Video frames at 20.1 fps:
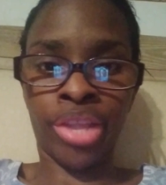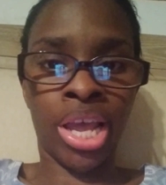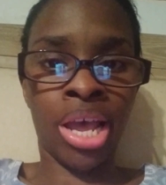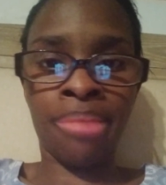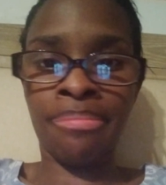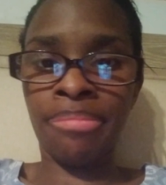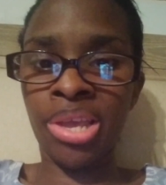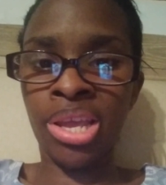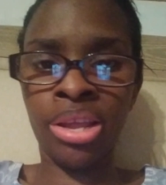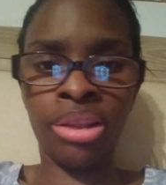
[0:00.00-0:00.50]
I
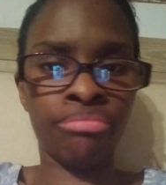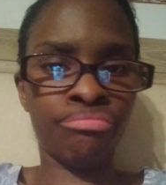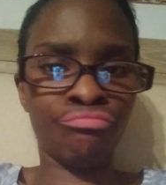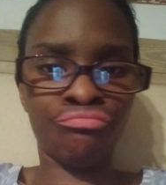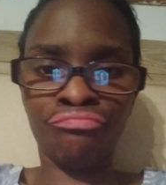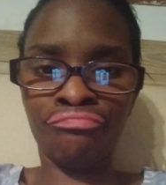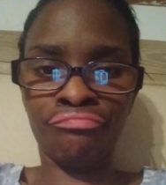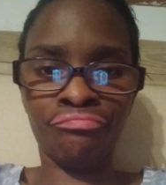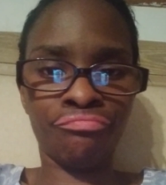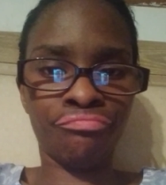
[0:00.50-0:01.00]
mean,
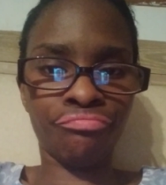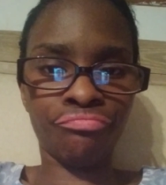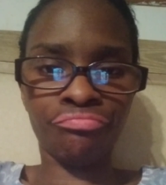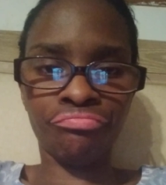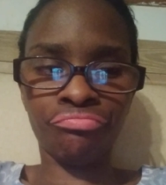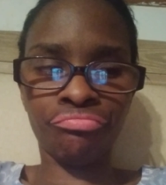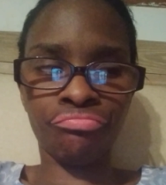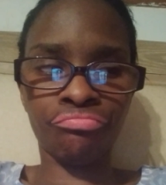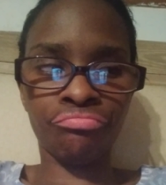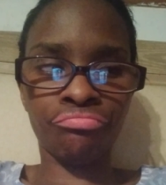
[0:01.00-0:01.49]

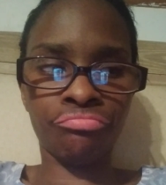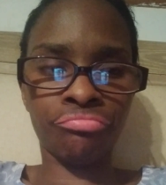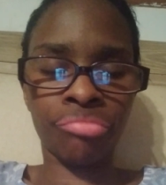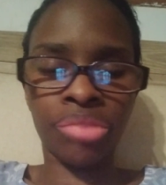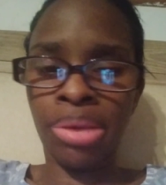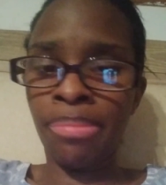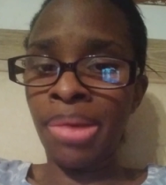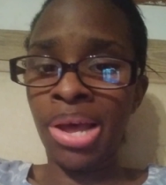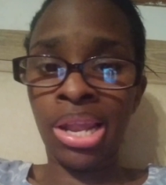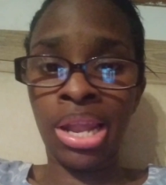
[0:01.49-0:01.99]

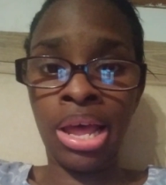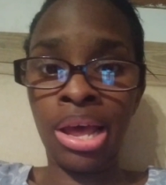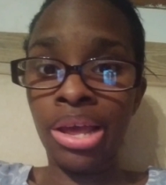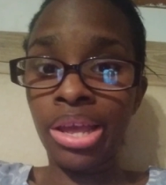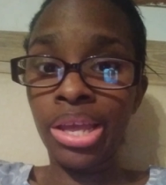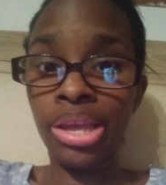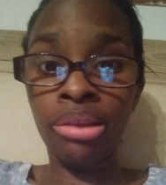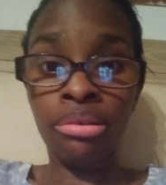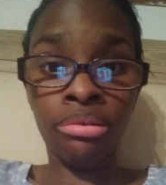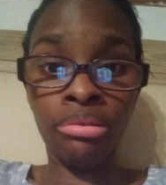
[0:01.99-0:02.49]
am I
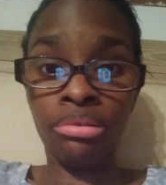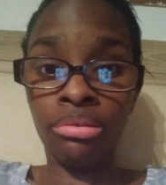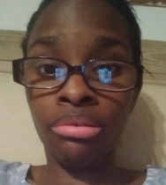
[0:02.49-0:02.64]
lying?